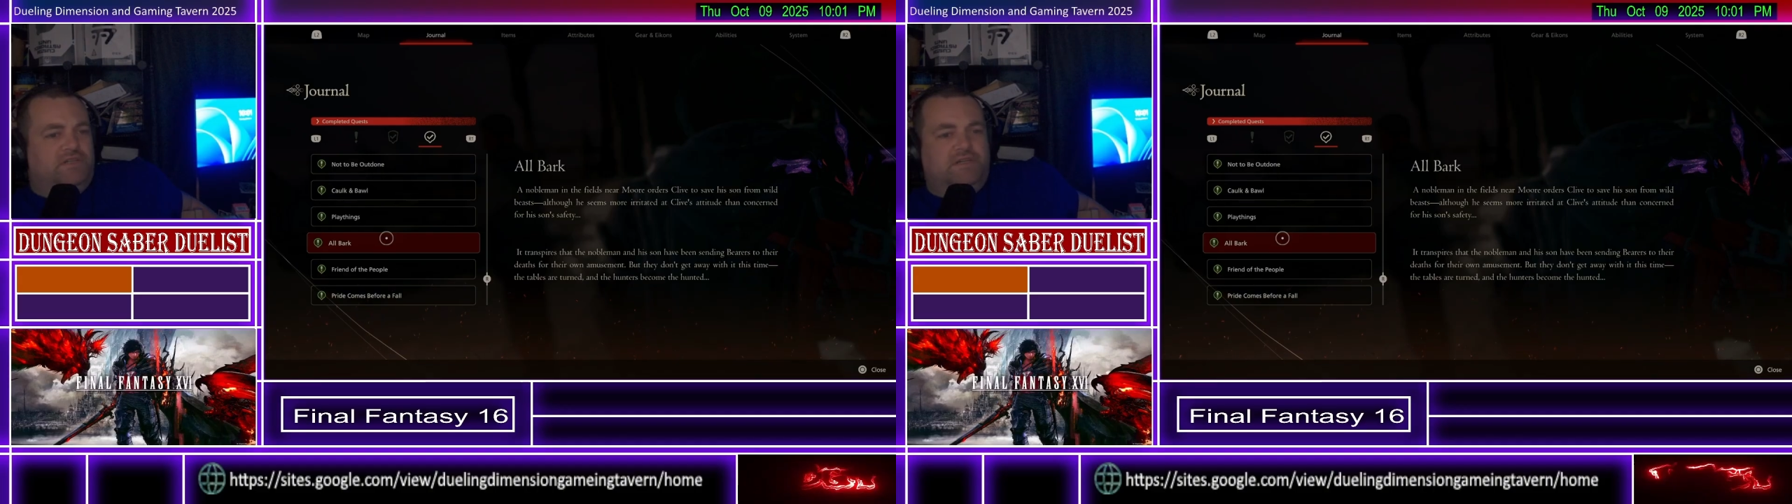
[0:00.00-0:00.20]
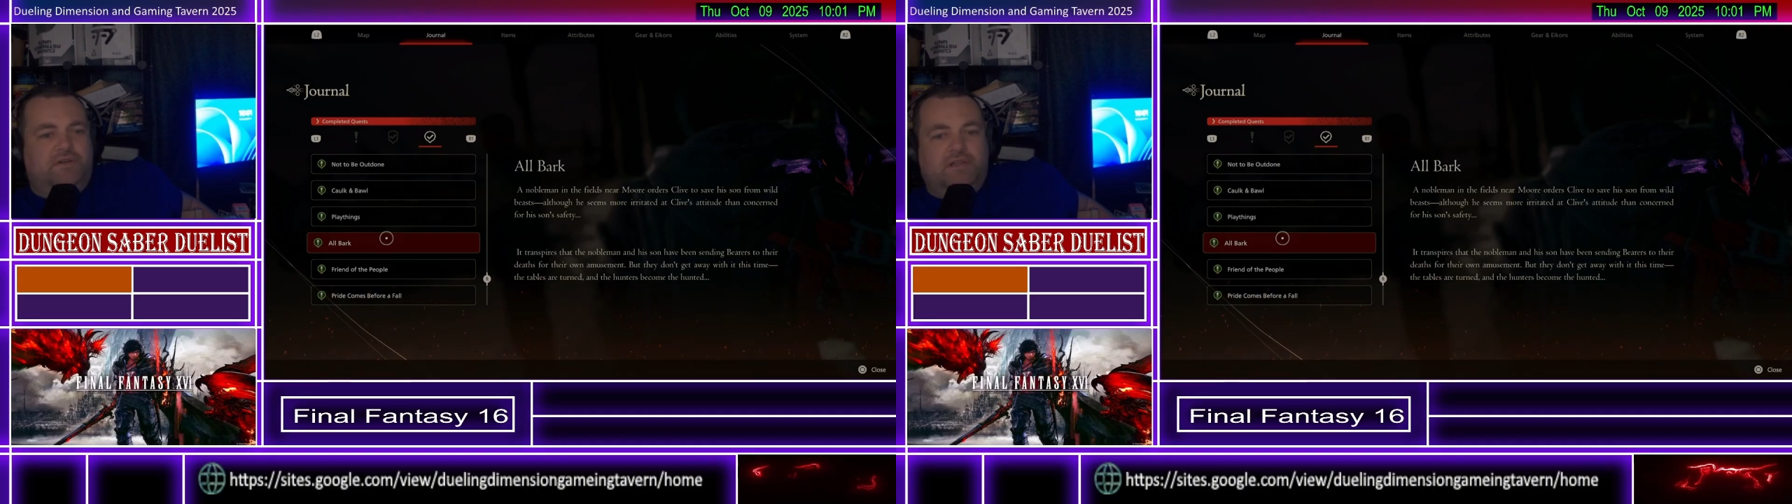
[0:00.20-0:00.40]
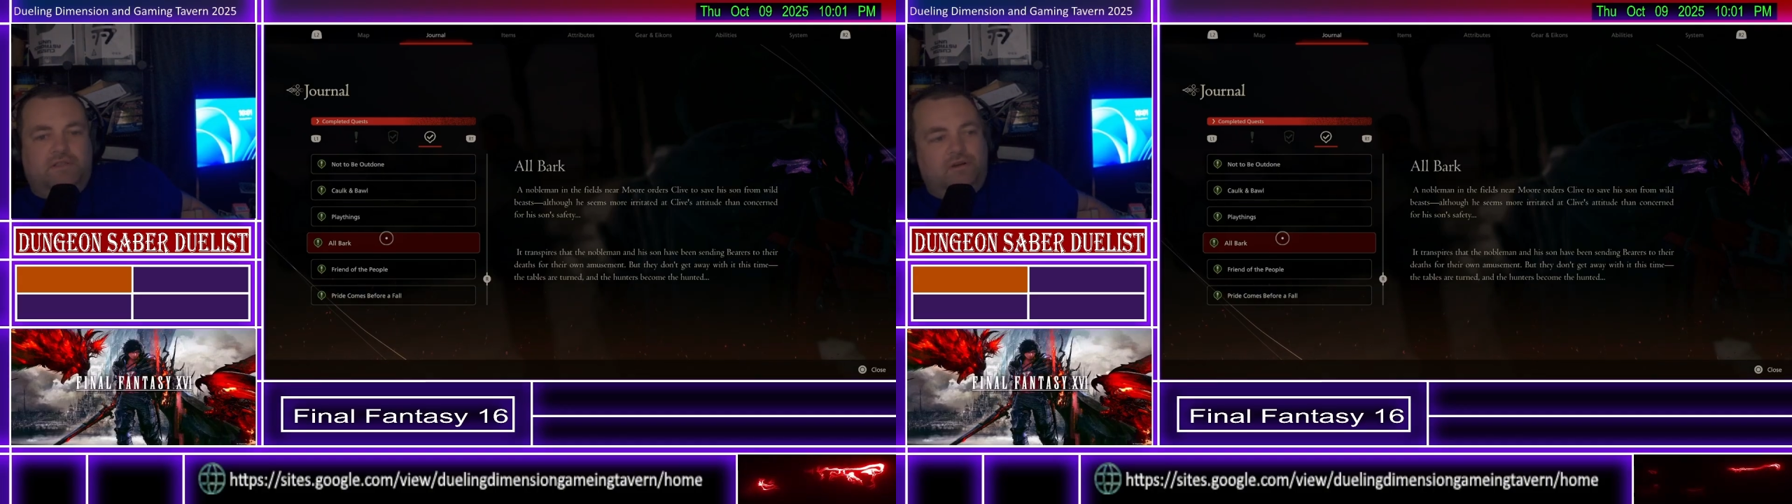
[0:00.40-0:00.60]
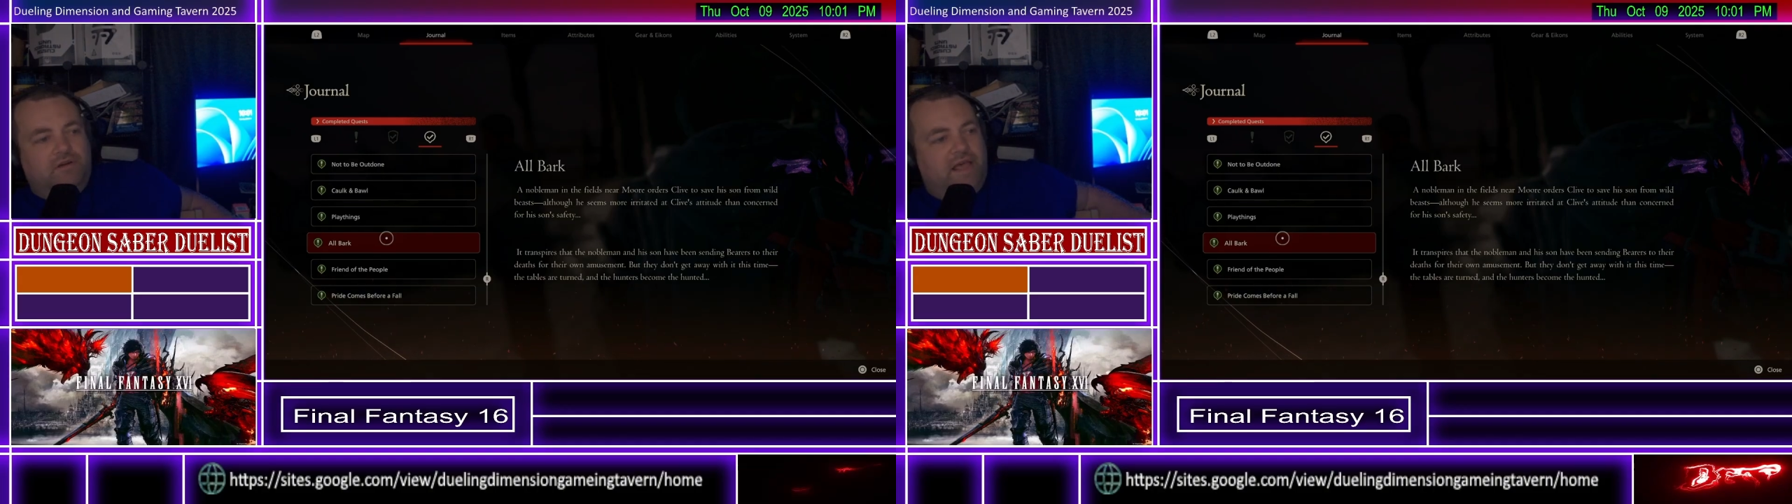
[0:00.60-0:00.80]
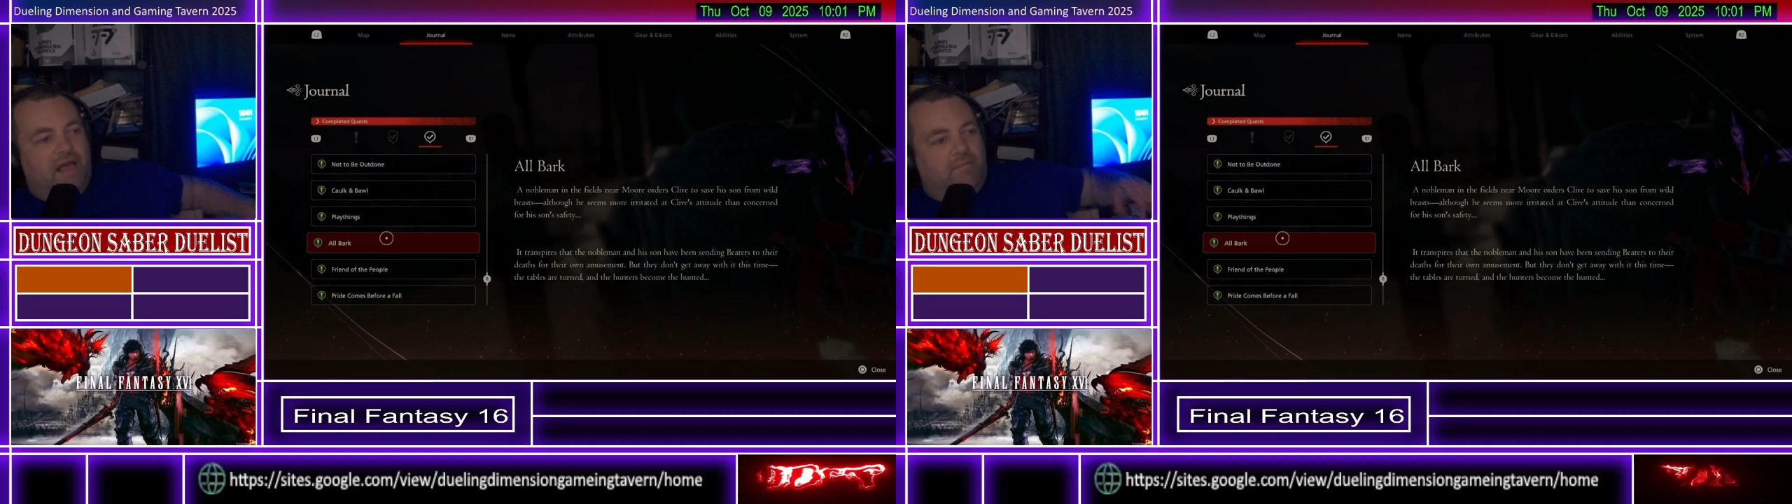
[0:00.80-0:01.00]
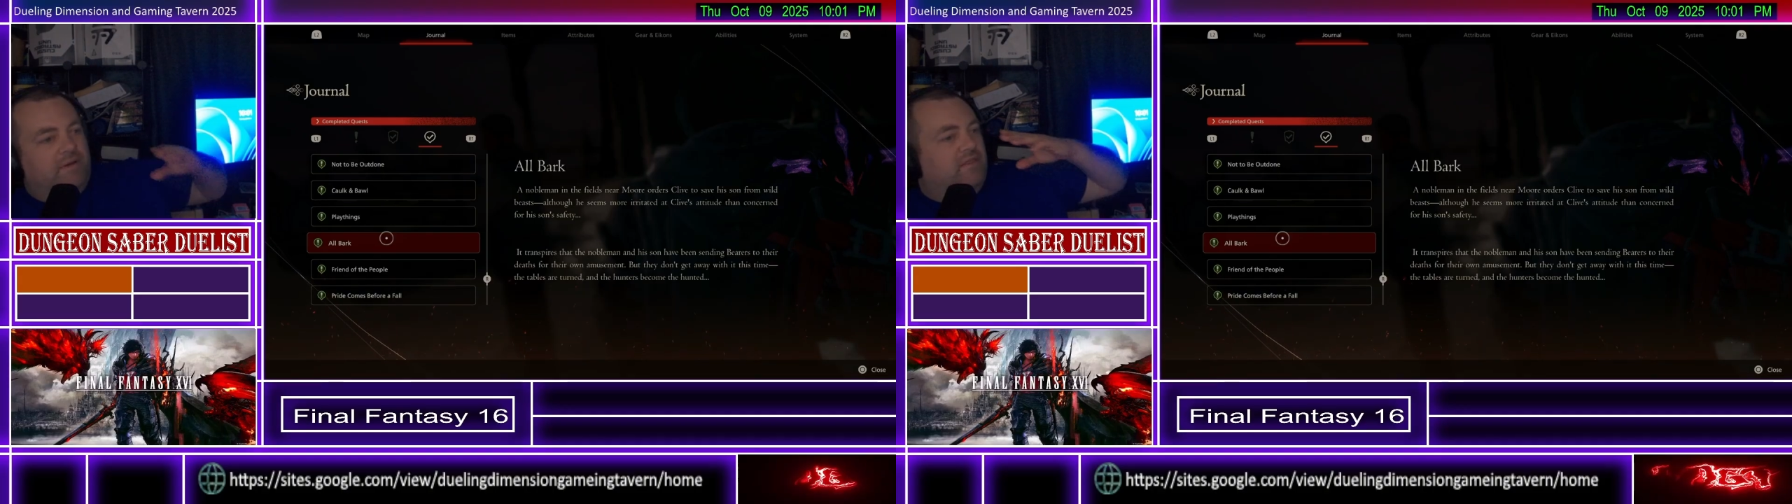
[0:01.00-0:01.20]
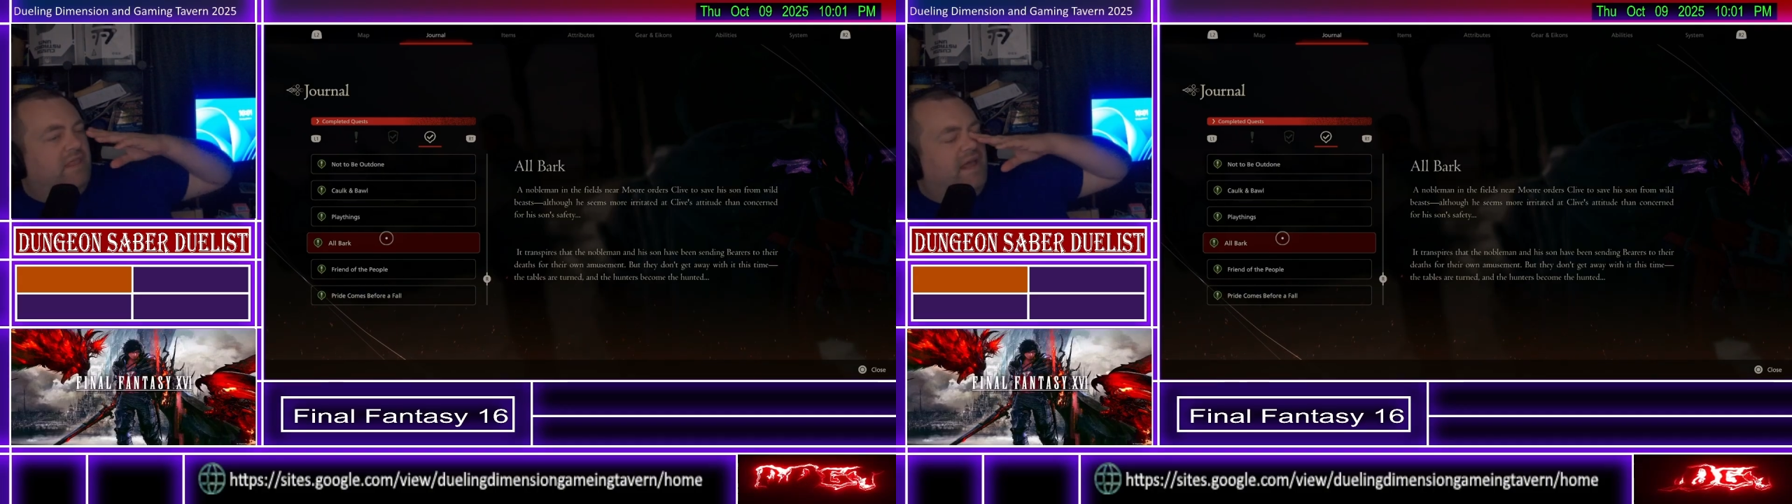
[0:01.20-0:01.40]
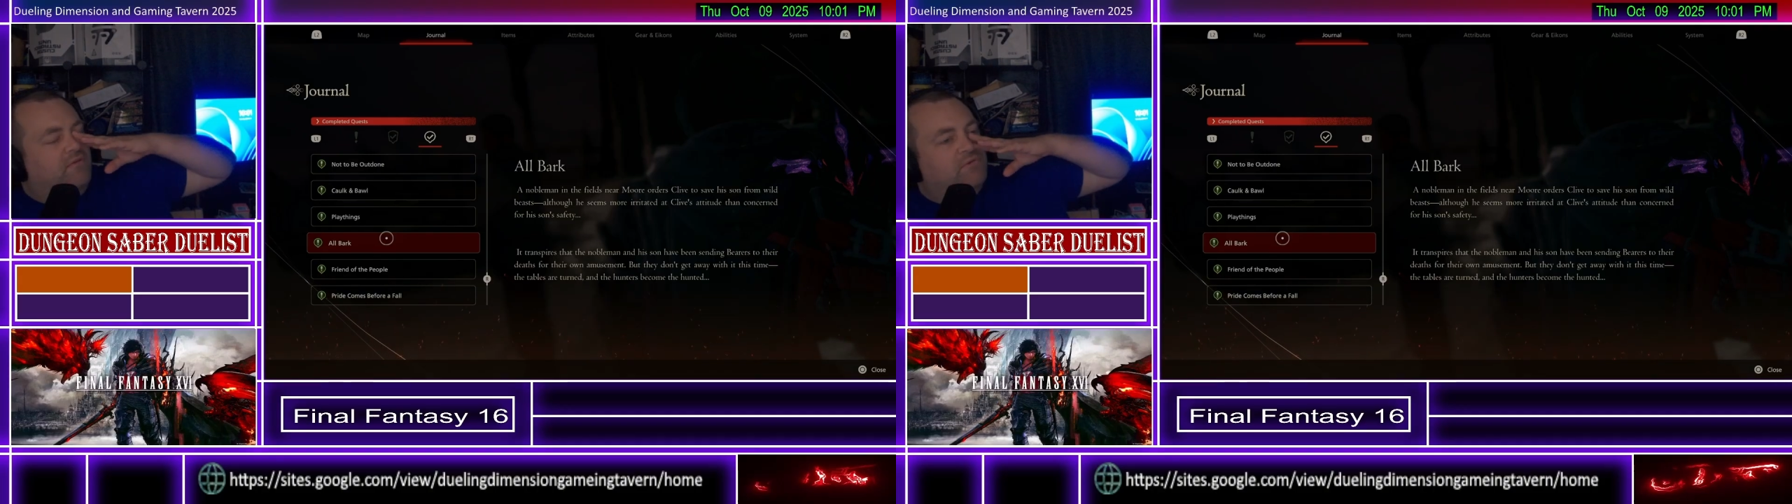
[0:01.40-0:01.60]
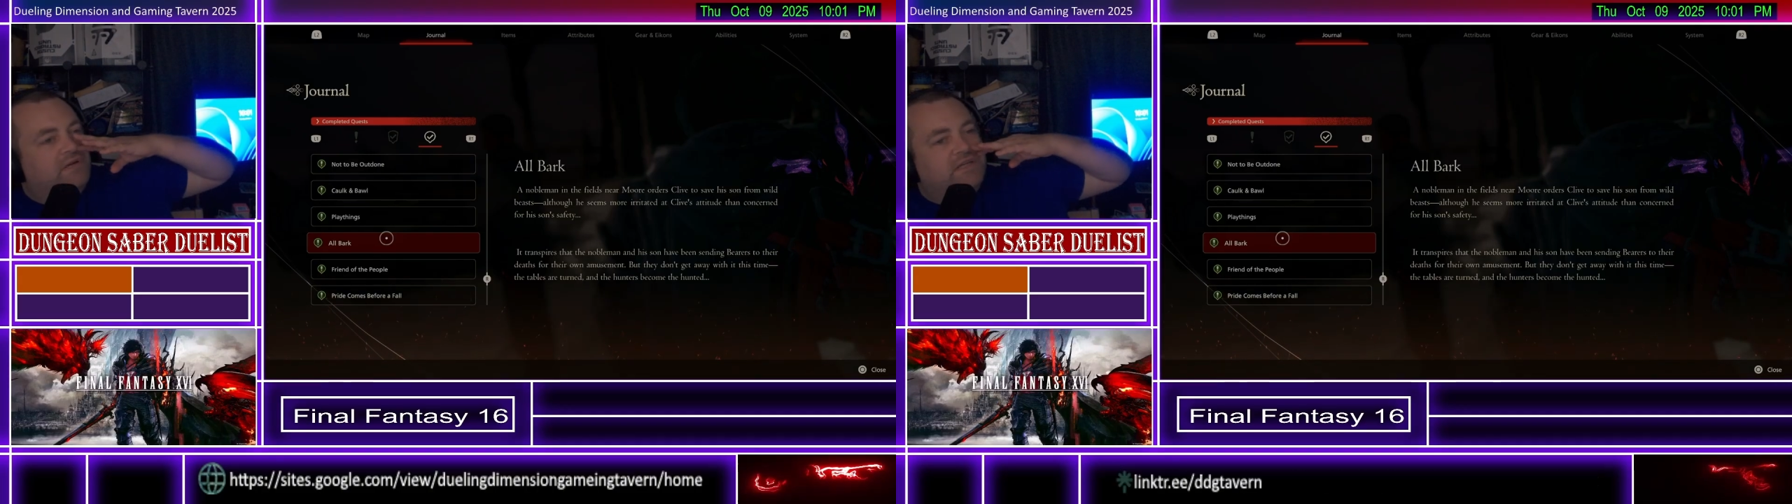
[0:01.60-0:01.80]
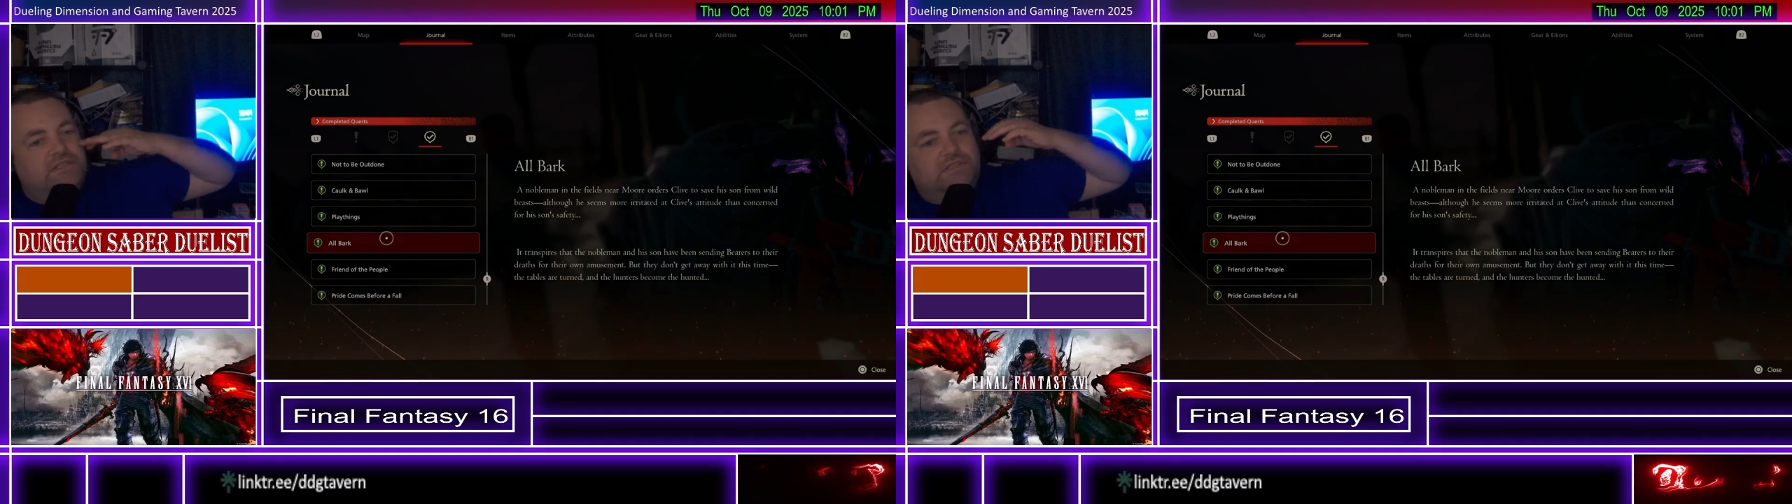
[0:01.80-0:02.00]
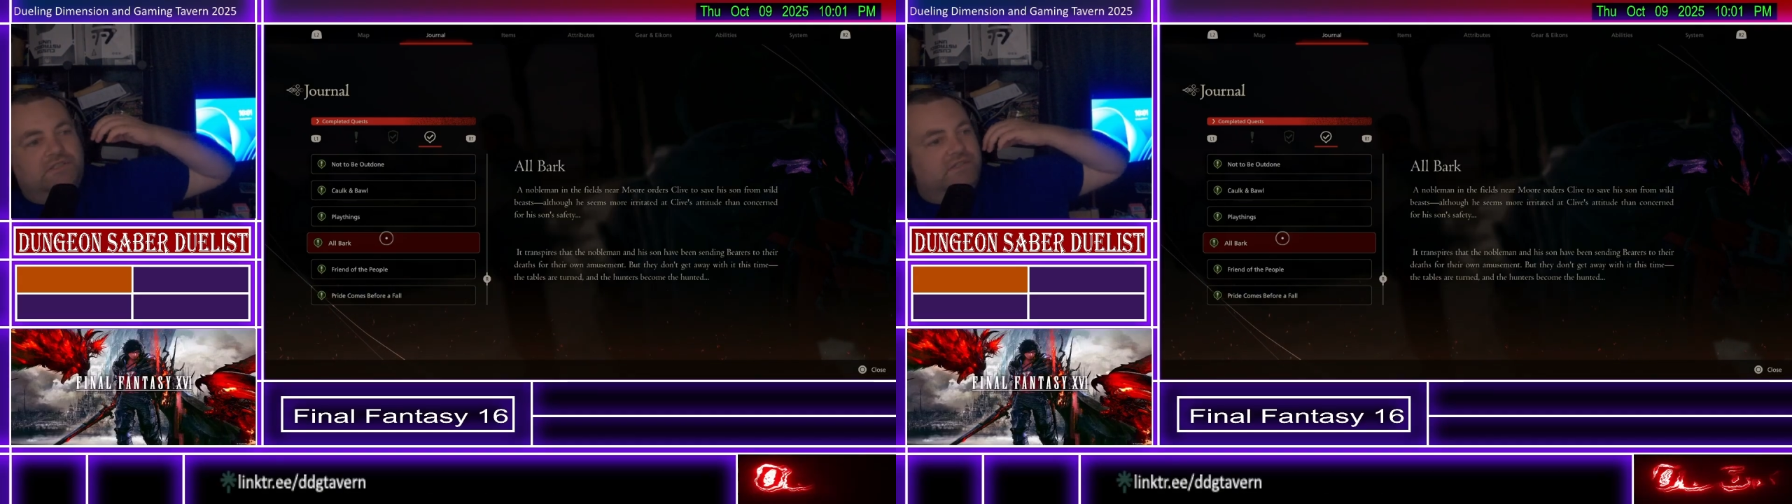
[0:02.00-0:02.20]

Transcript: and you can learn the Albed language.